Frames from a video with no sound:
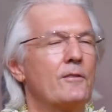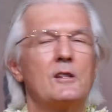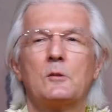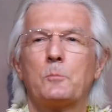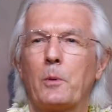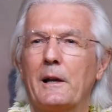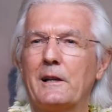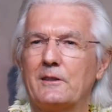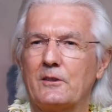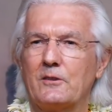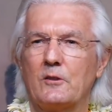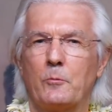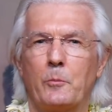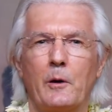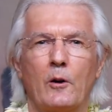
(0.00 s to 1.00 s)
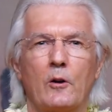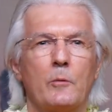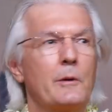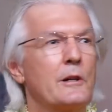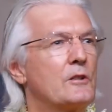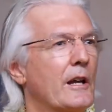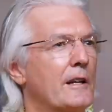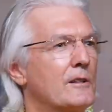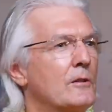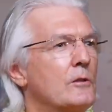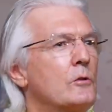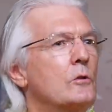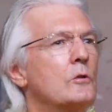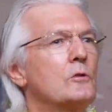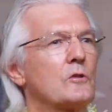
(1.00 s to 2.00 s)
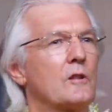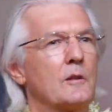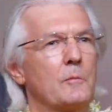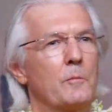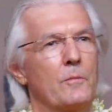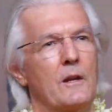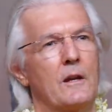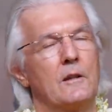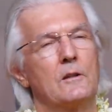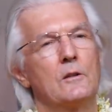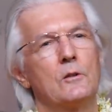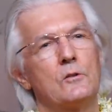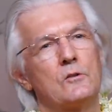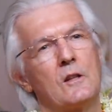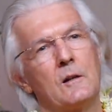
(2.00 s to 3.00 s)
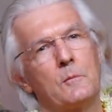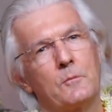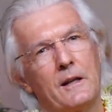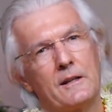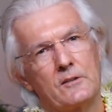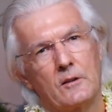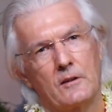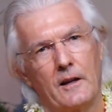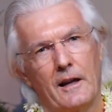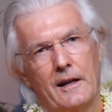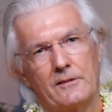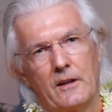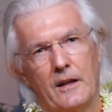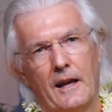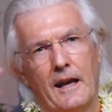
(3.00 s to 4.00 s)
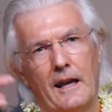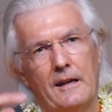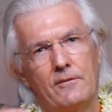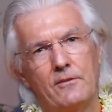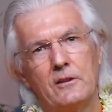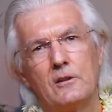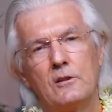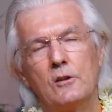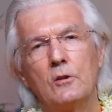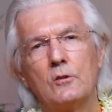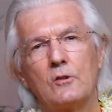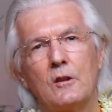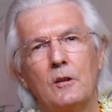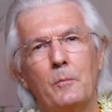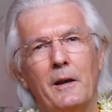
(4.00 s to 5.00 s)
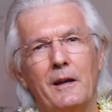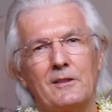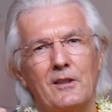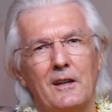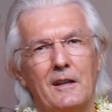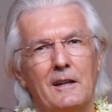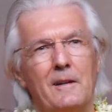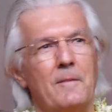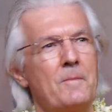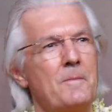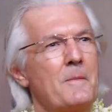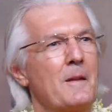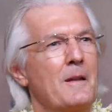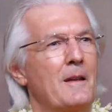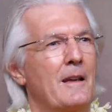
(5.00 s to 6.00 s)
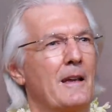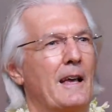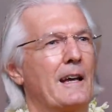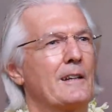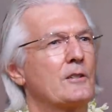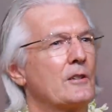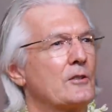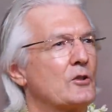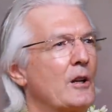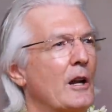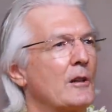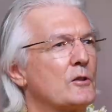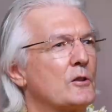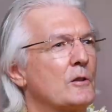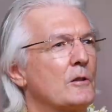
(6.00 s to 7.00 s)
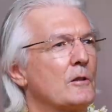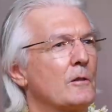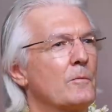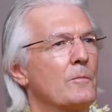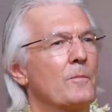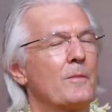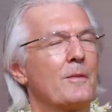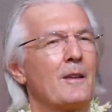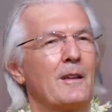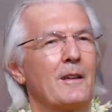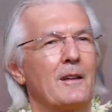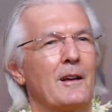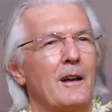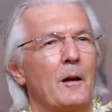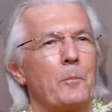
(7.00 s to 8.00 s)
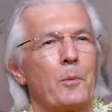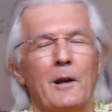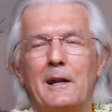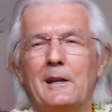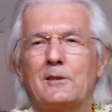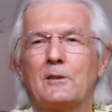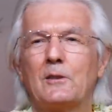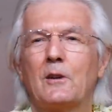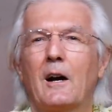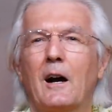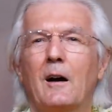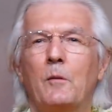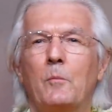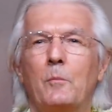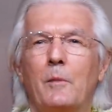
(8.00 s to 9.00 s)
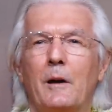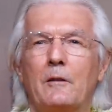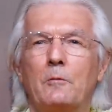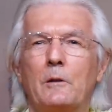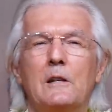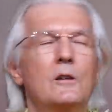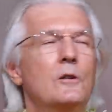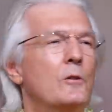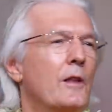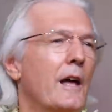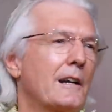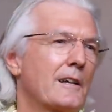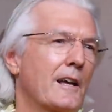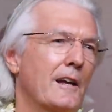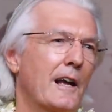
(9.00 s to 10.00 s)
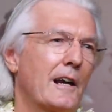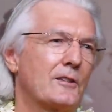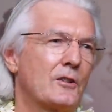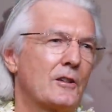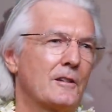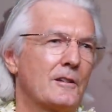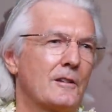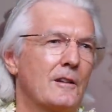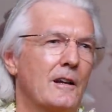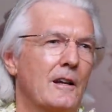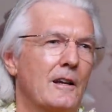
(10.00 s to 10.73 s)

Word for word: these places of pilgrimage, and to use them. Use them as a, as a haven, use them as a, as a shelter, a place to come and renew that connection,